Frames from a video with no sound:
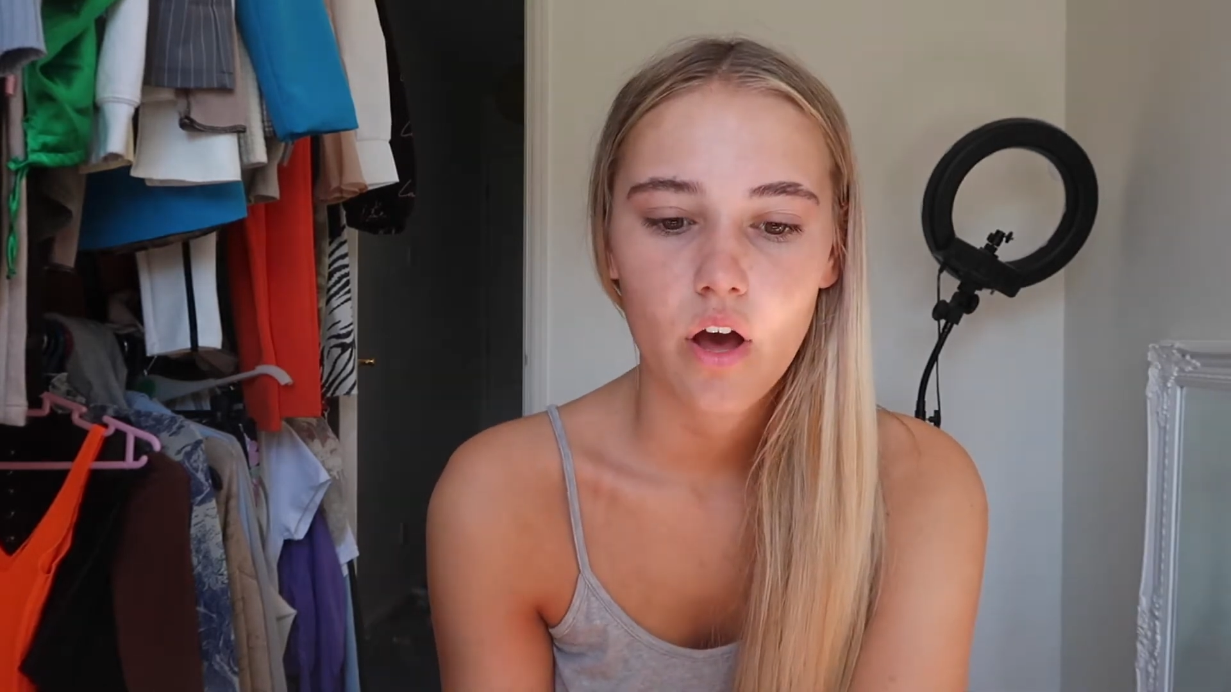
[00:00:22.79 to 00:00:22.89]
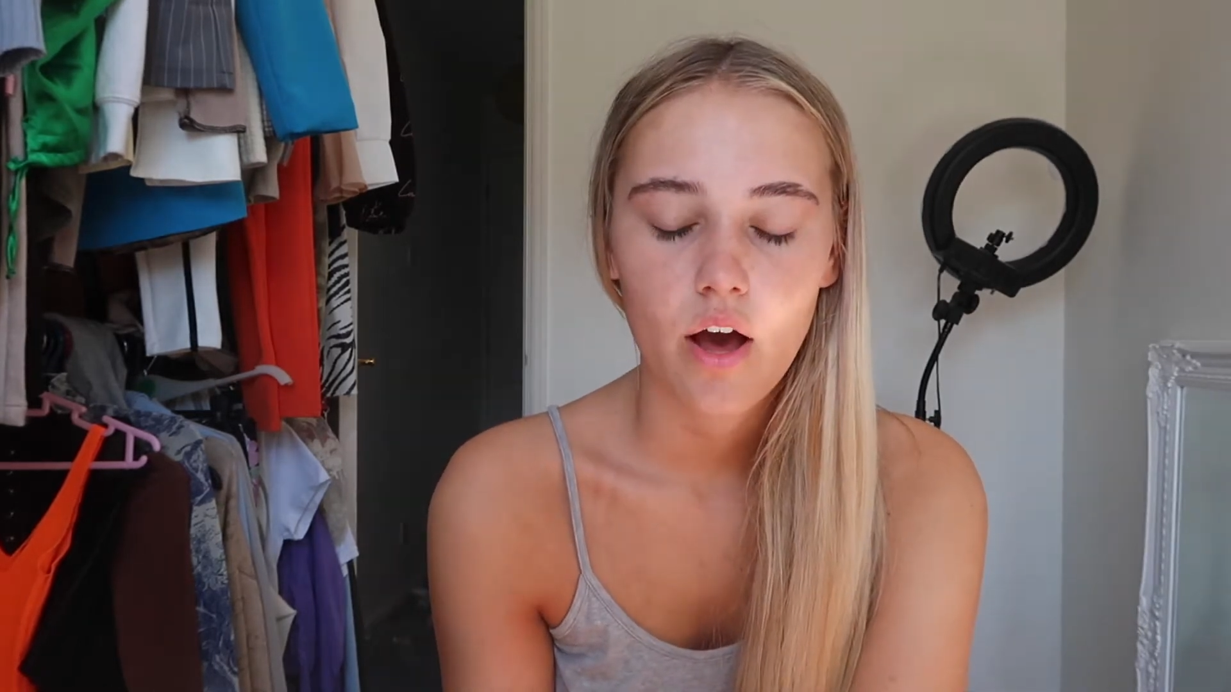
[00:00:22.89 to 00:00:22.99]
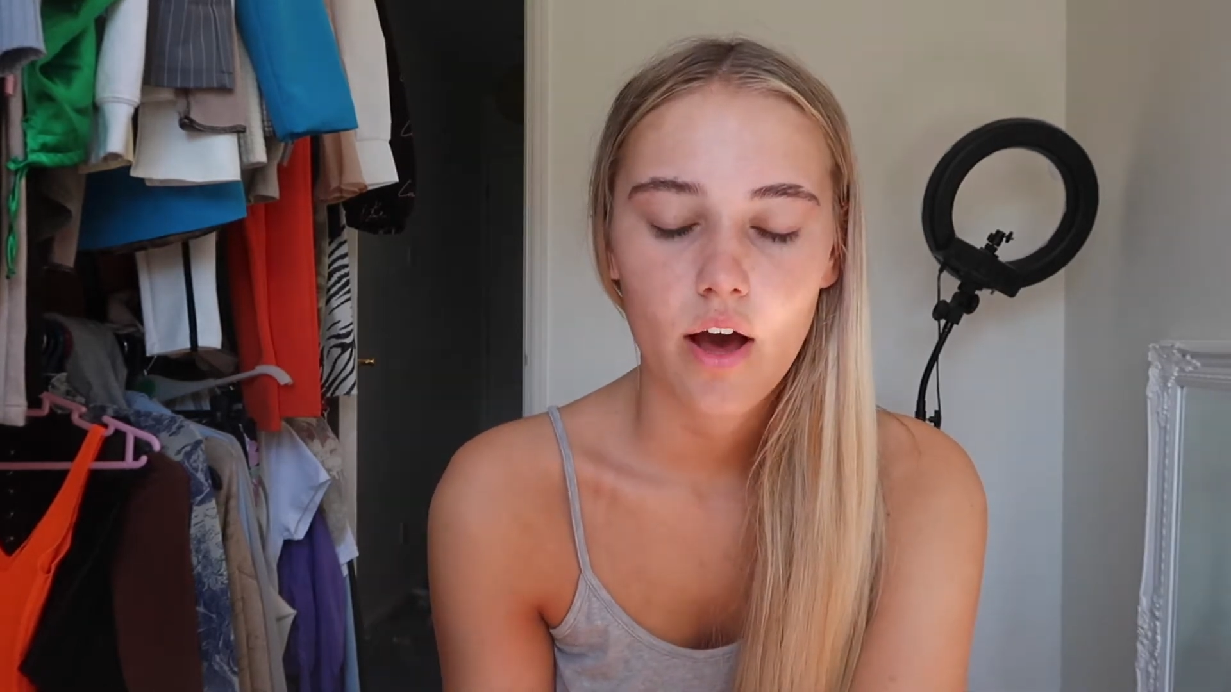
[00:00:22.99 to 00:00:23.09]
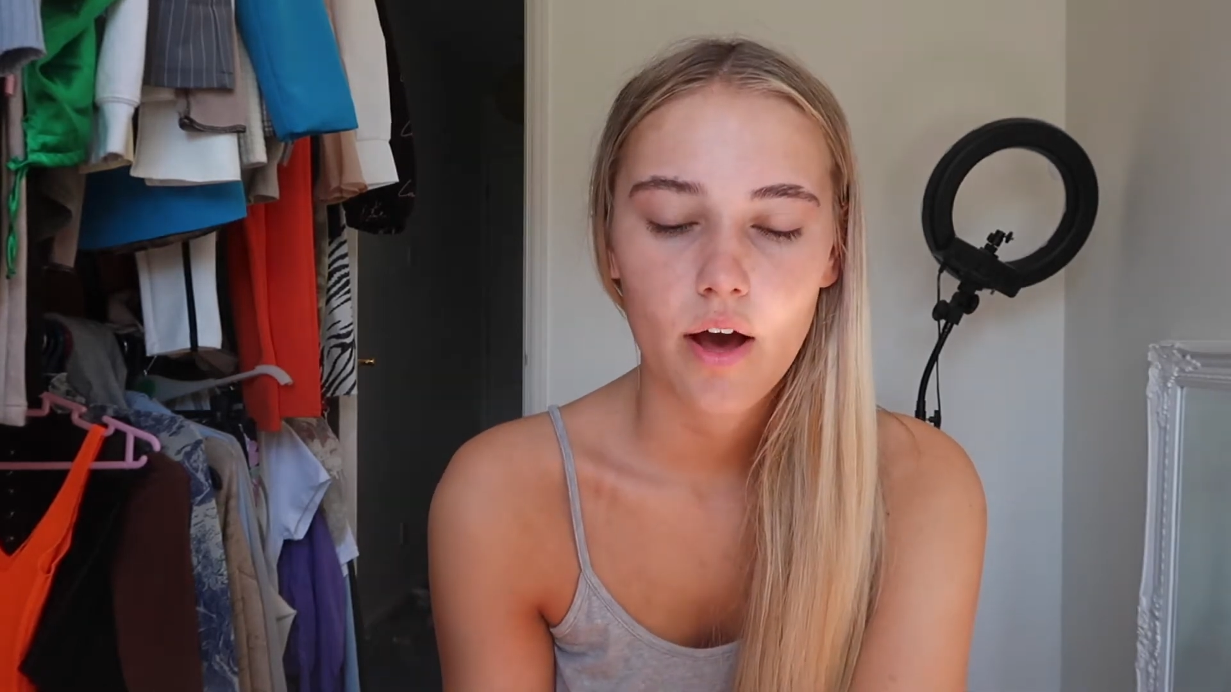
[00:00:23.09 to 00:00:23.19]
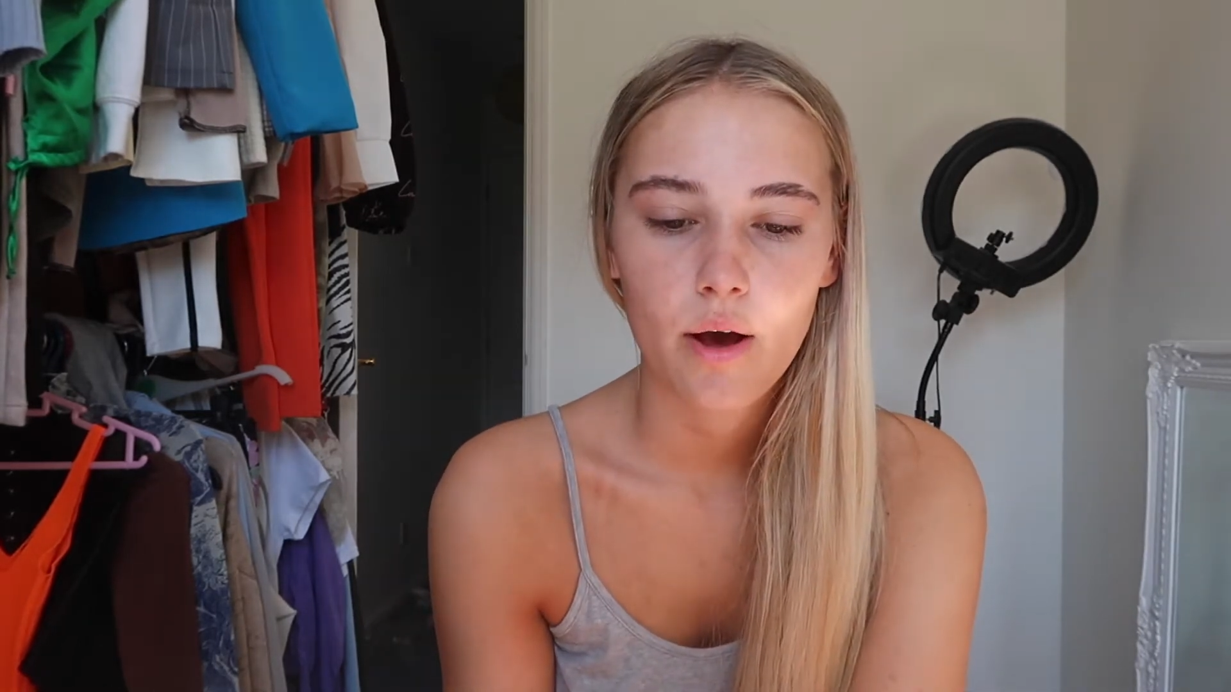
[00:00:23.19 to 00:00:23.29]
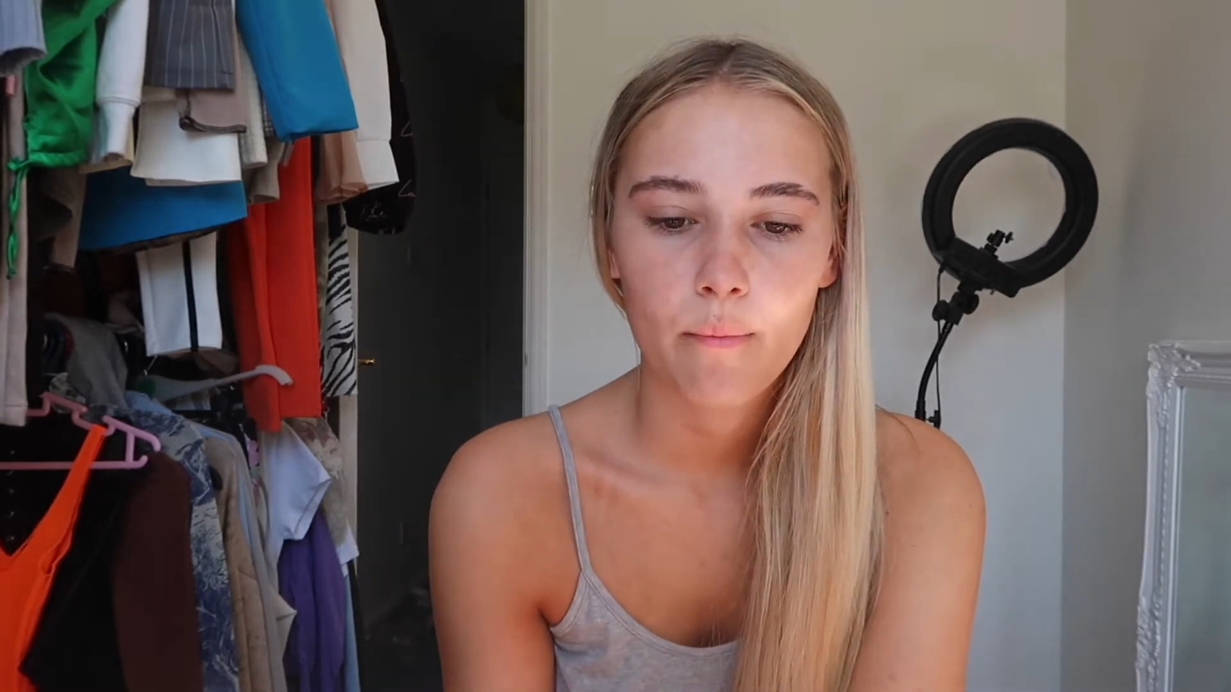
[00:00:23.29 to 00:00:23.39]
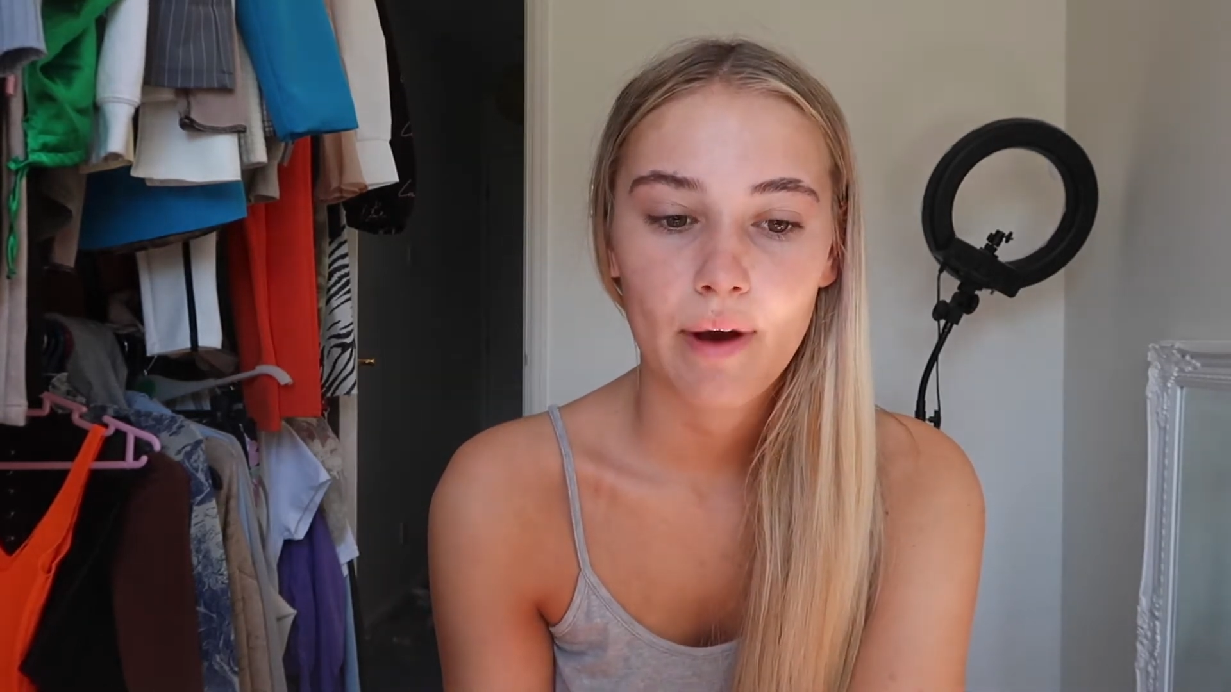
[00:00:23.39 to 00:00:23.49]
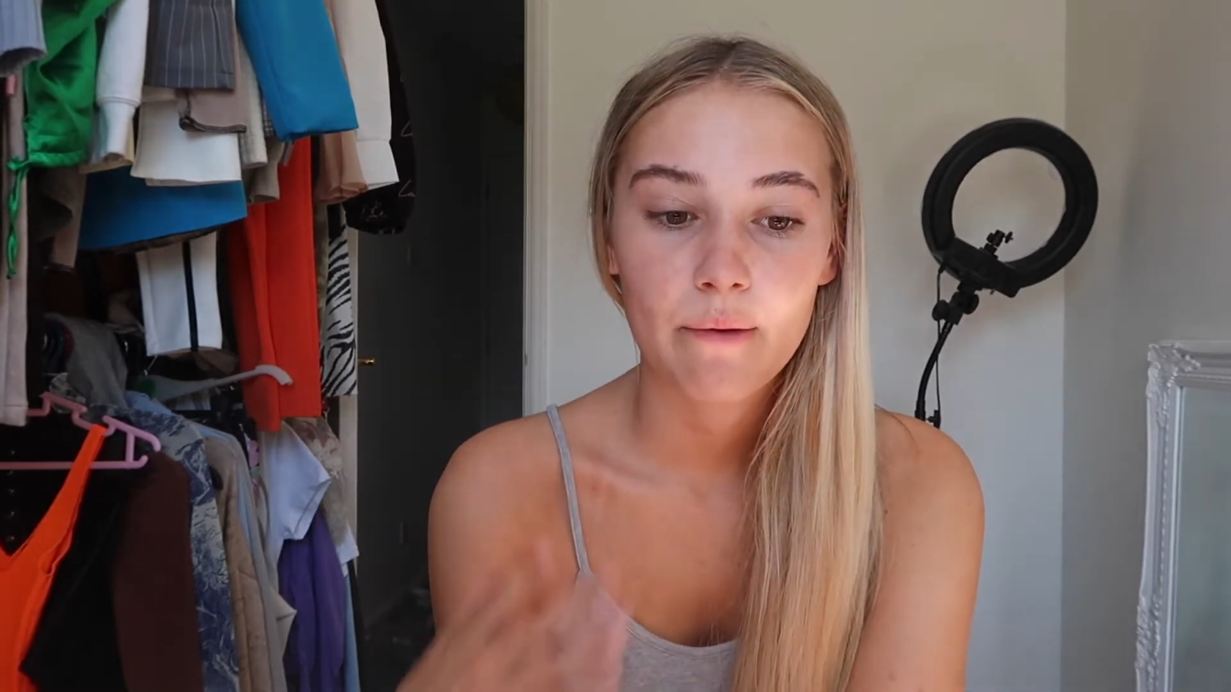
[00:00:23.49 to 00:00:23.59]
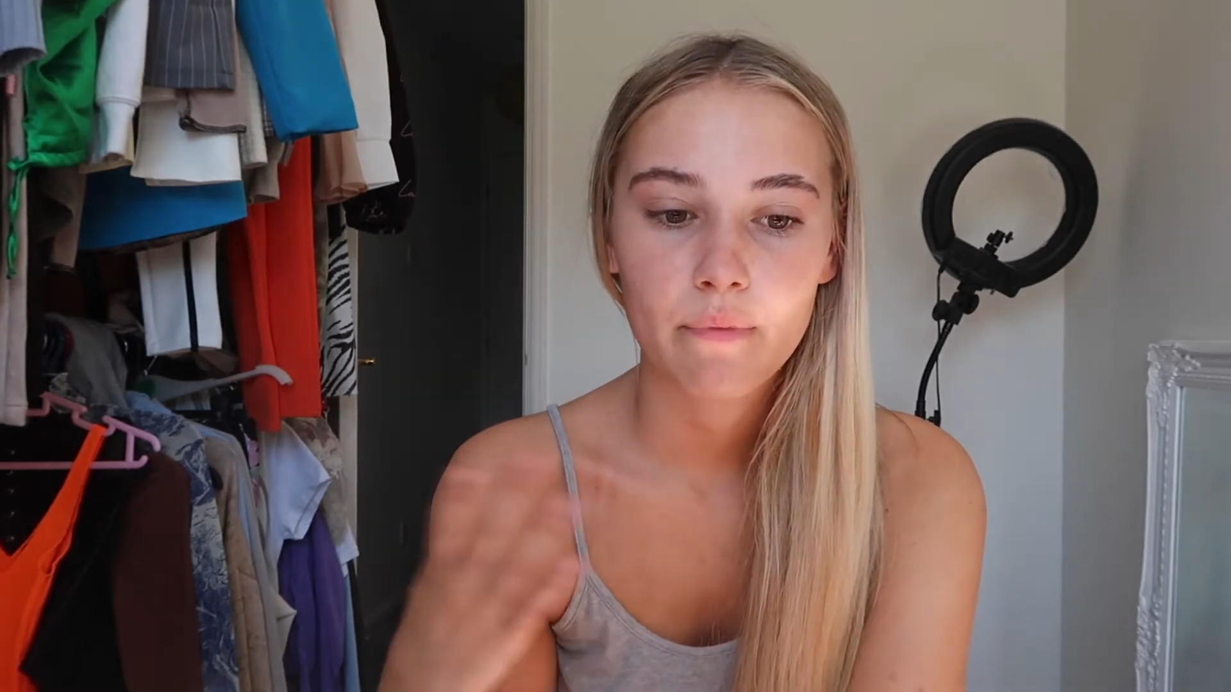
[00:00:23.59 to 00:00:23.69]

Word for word: um, had